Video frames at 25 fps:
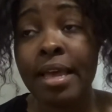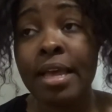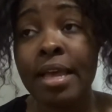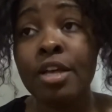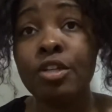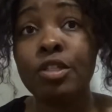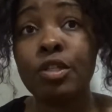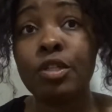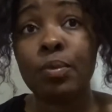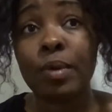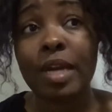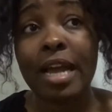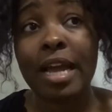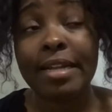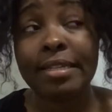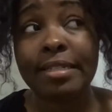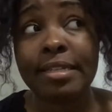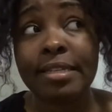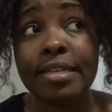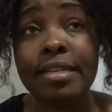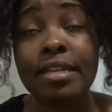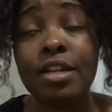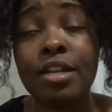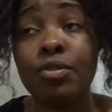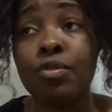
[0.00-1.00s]
So what I
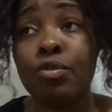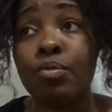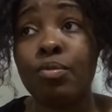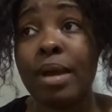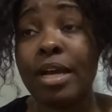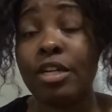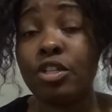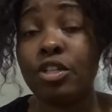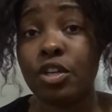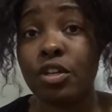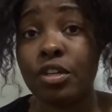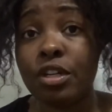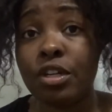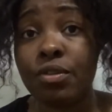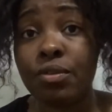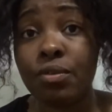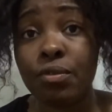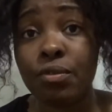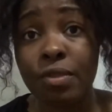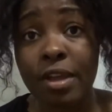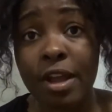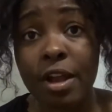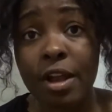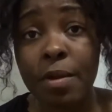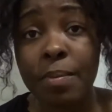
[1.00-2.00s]
did through my journey through
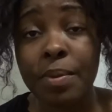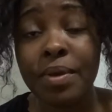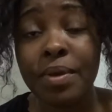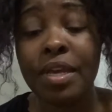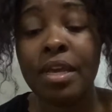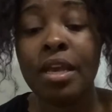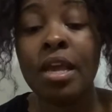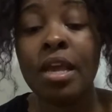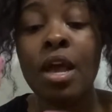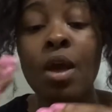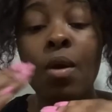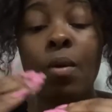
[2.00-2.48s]
therapy,